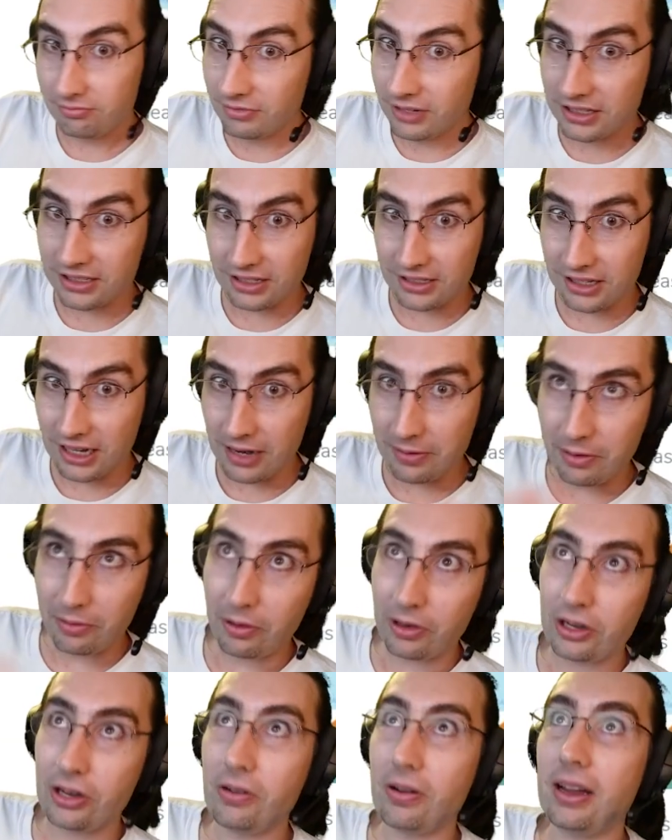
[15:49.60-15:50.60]
this assignment
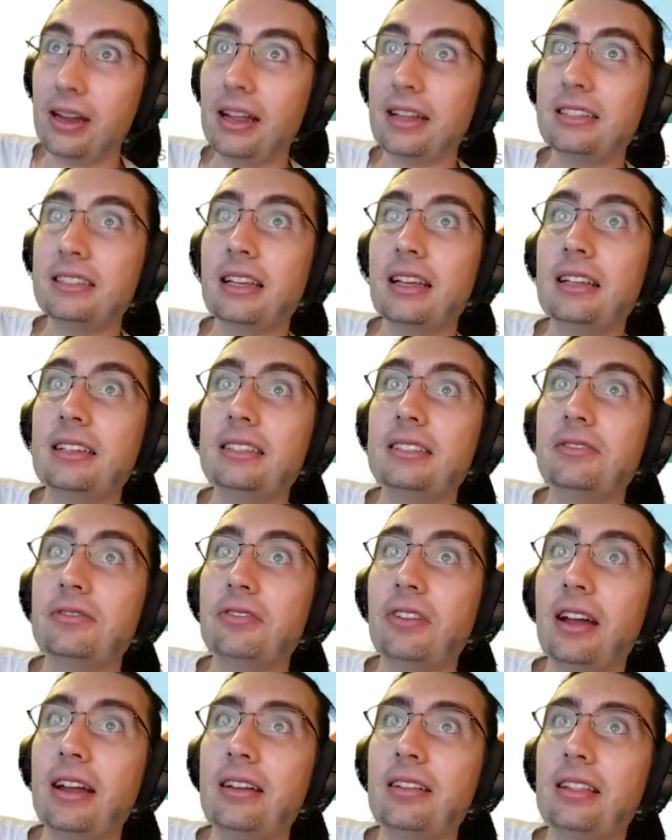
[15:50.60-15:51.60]
we're doing, it says,
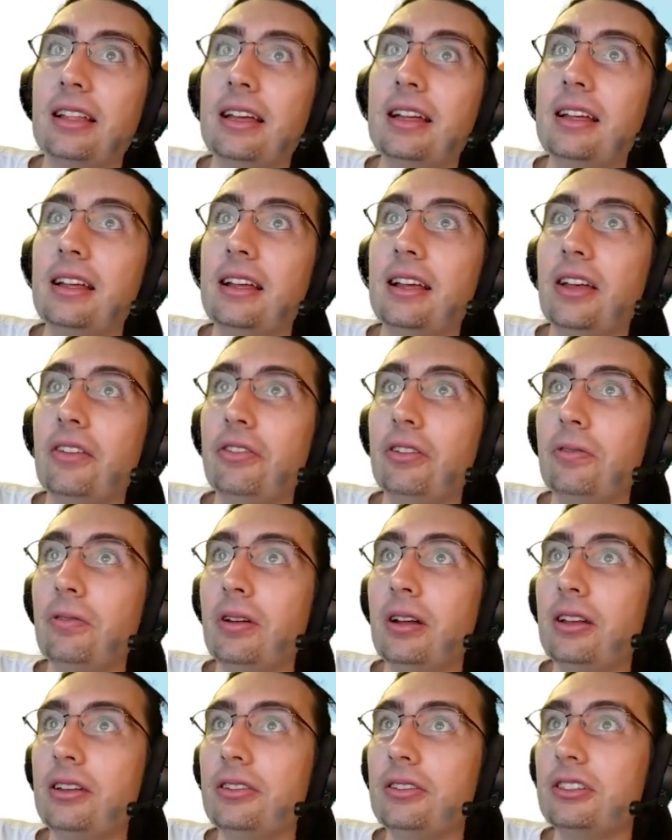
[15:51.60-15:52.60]
finally, if you
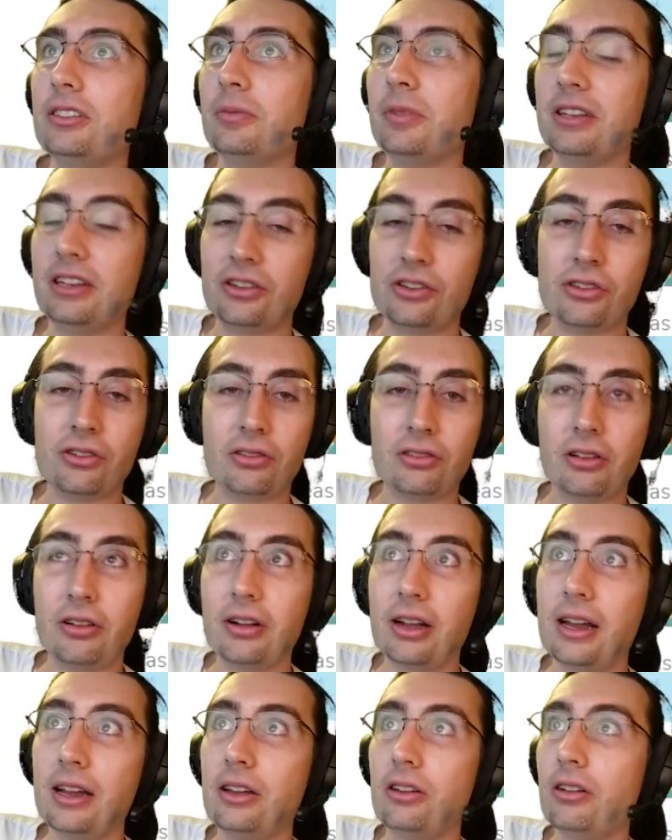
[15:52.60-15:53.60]
want to do some additional
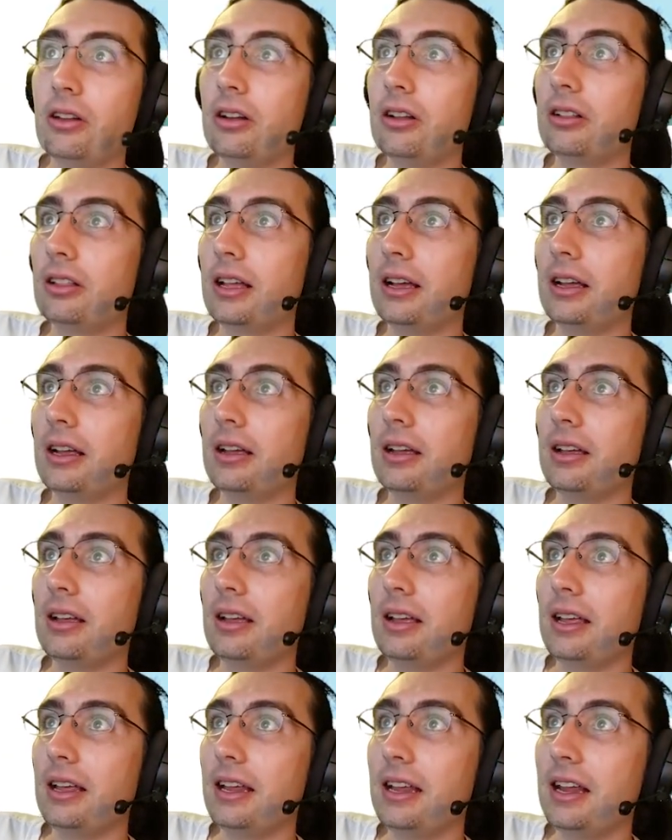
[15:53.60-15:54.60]
learning, you can click
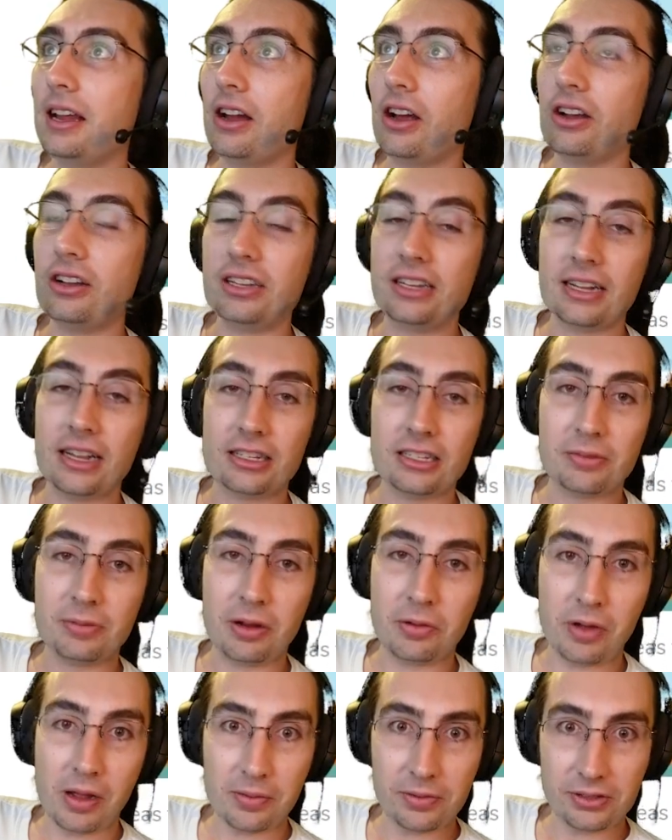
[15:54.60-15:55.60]
here to get to
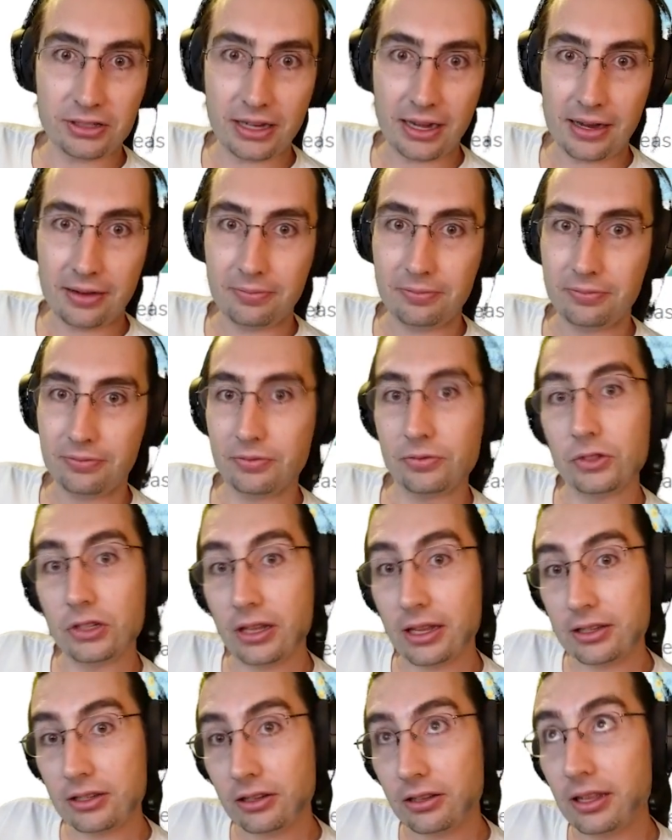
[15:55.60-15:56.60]
my website. So
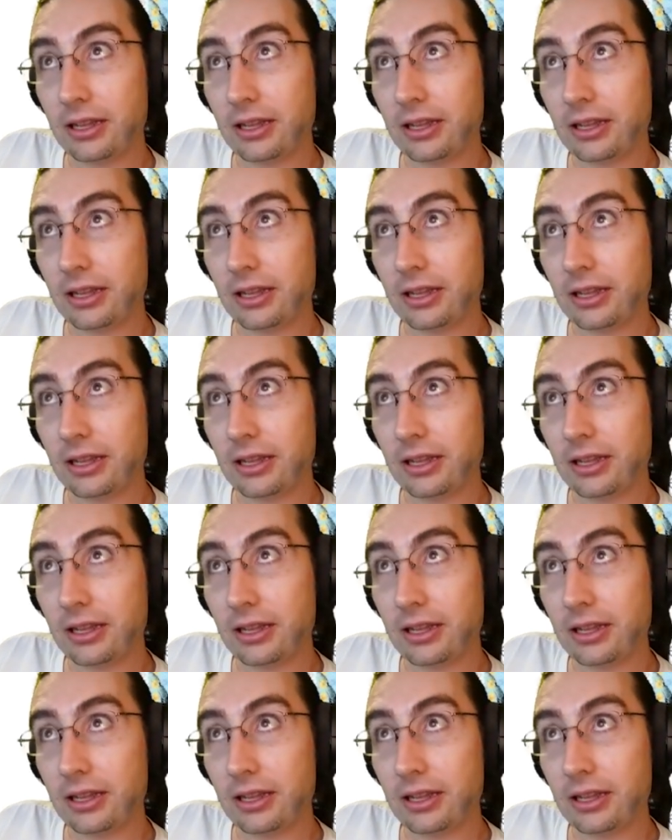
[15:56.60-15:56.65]
let's